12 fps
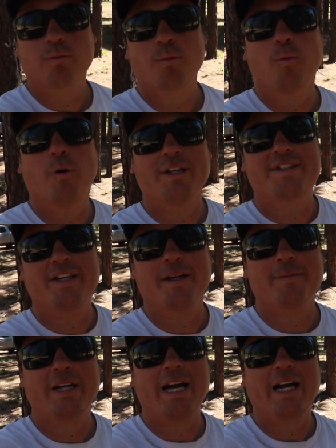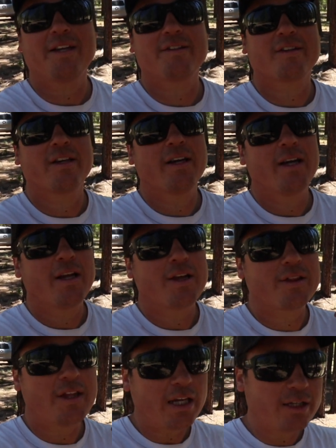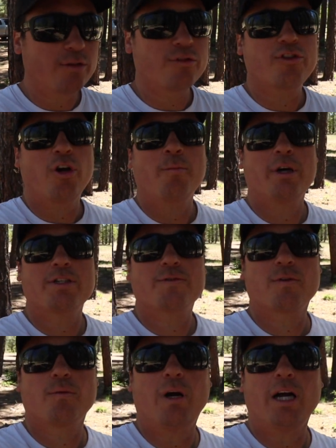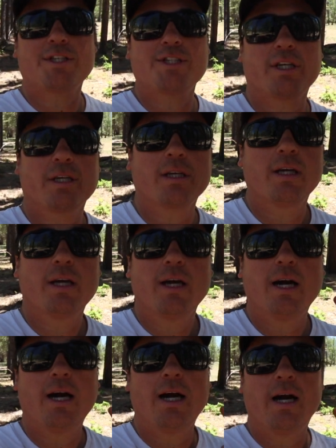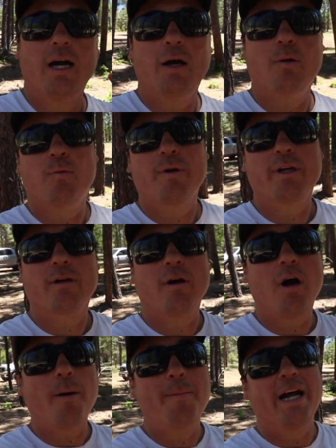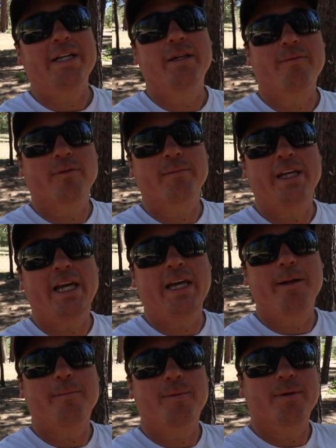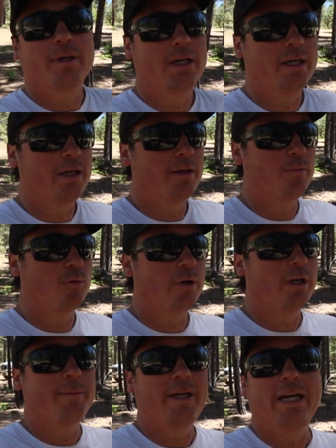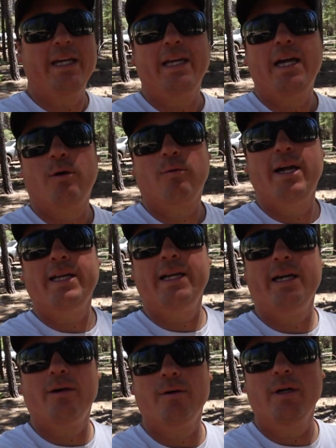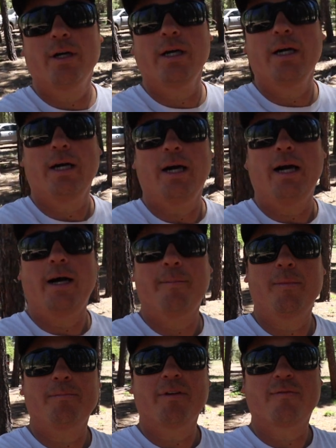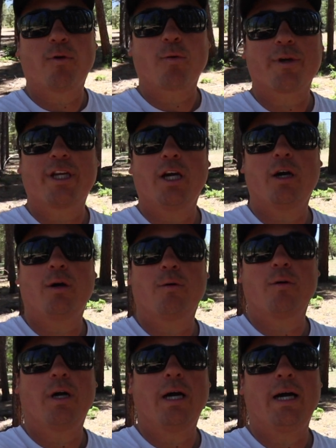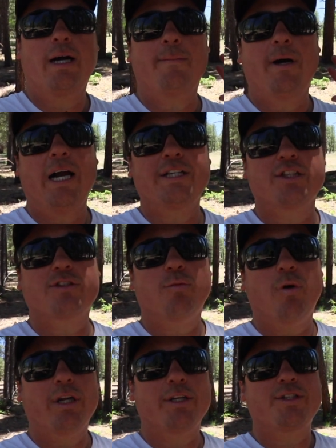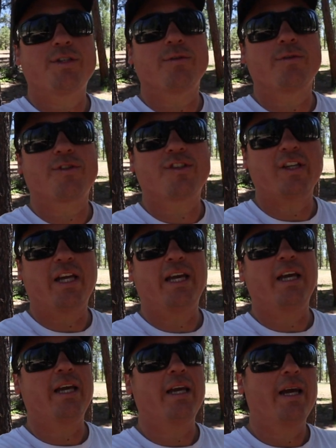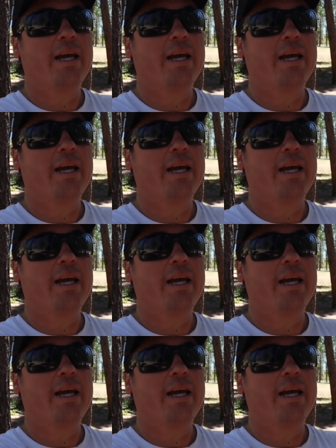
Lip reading: What's up, guys? Thank you so much for watching. We are all packed up from camp. We're going to be heading out right now. But before we go, I just wanted to say